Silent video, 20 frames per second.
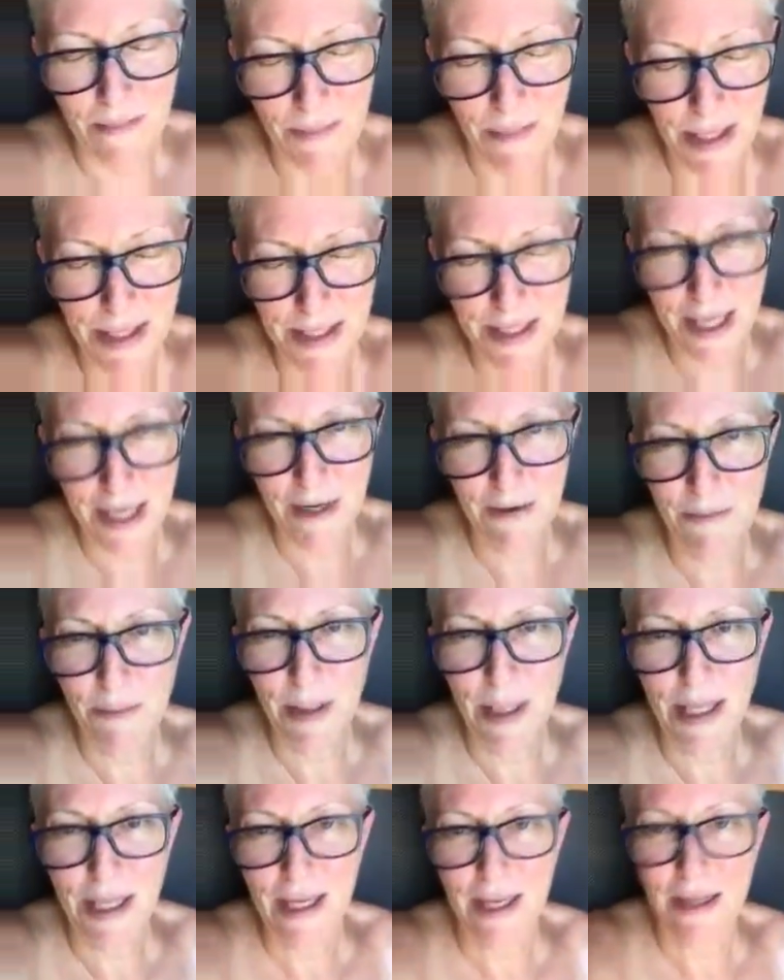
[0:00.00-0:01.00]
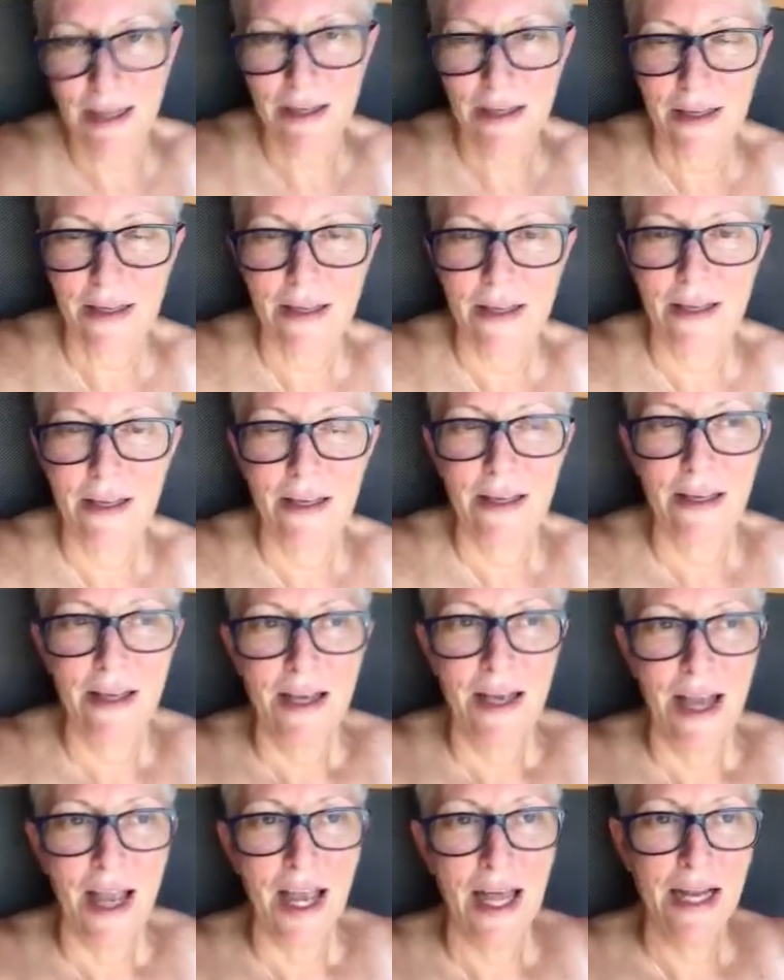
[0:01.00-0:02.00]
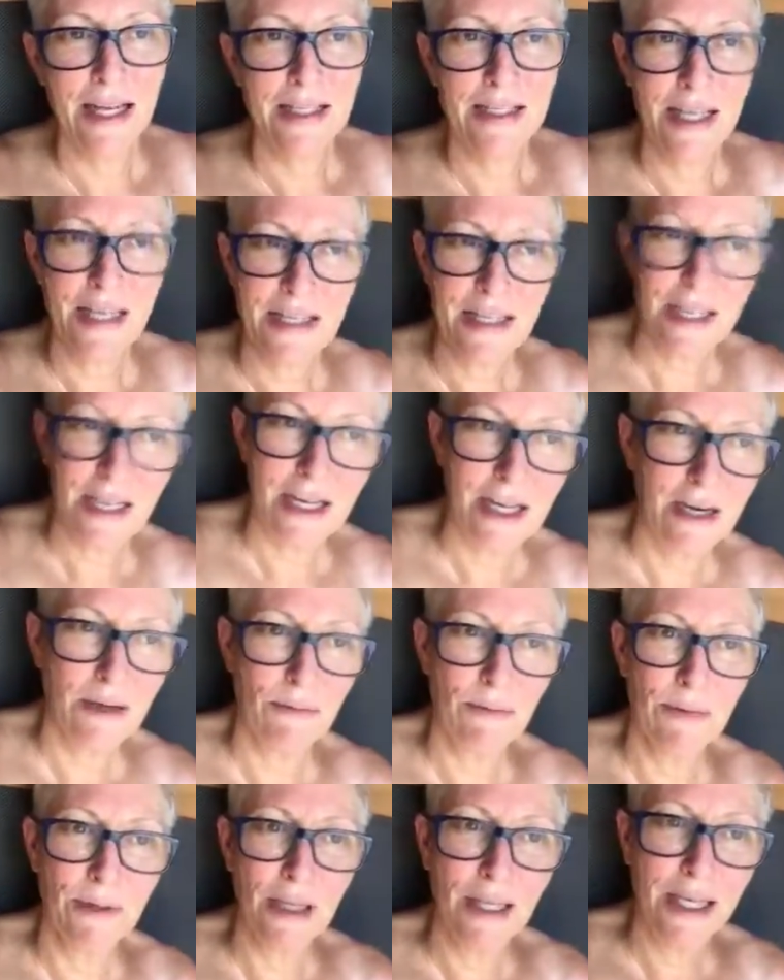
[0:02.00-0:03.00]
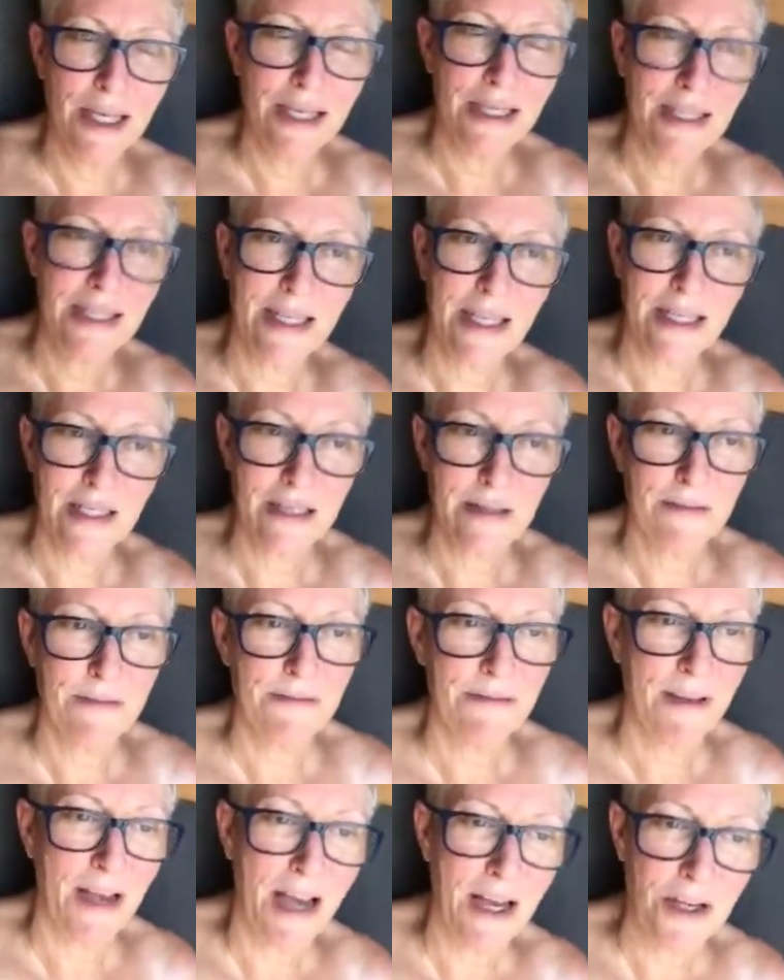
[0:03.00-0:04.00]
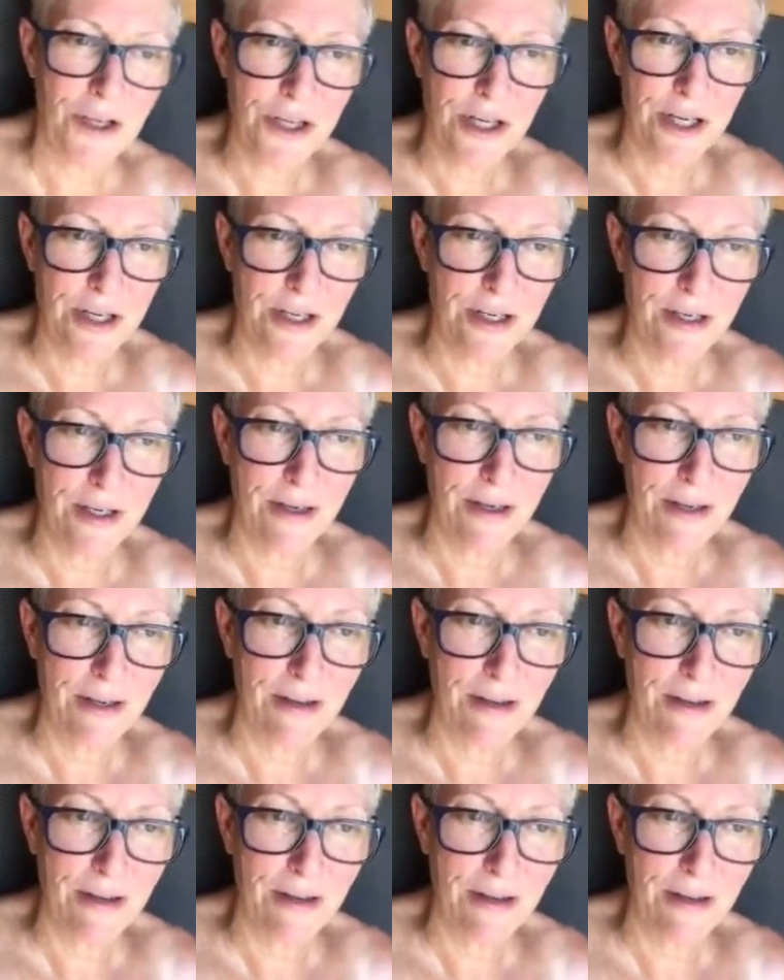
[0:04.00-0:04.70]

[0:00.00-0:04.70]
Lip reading: my state of being. And it does it in a really addictive fashion.